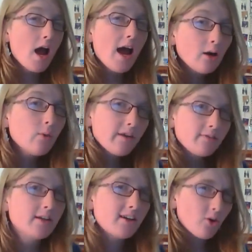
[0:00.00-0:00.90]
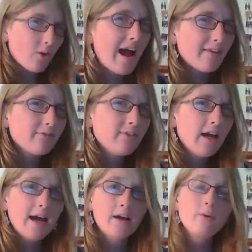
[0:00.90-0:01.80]
How do I fit on a graph?
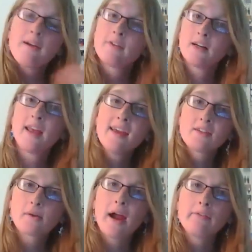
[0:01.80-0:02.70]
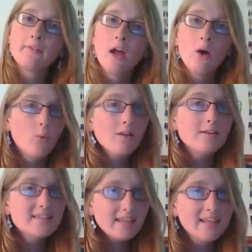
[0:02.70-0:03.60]
How do I fit on Hank's graph? Well,
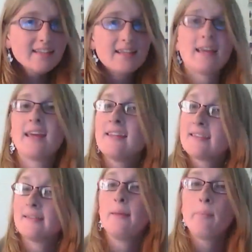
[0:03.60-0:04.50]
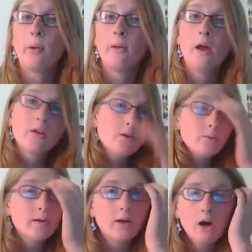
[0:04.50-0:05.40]
it's easy. It's simple. You
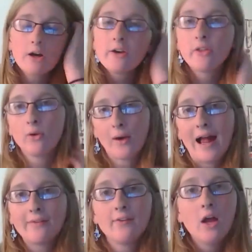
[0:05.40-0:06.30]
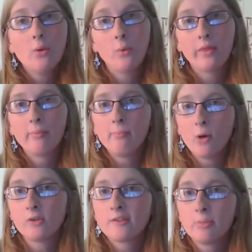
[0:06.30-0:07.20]
regard the graph with
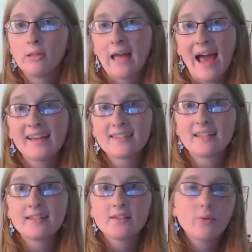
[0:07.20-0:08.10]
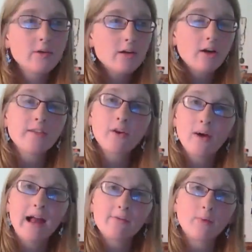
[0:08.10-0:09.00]
multiple axes. You regard the
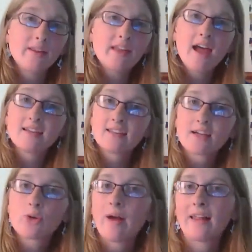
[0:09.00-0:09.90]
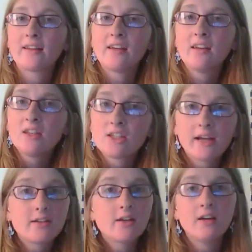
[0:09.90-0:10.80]
graph with sexuality,
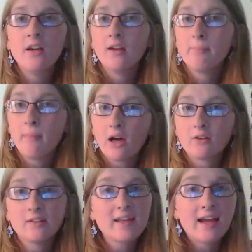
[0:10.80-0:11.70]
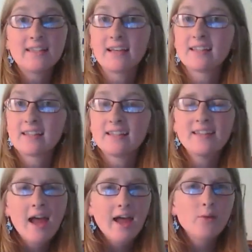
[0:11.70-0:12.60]
gender, models,
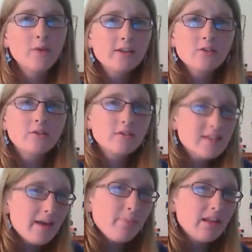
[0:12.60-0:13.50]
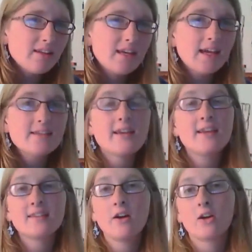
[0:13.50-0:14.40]
identities, and what you'll typically get
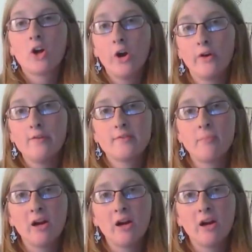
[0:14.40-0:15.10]
is a curved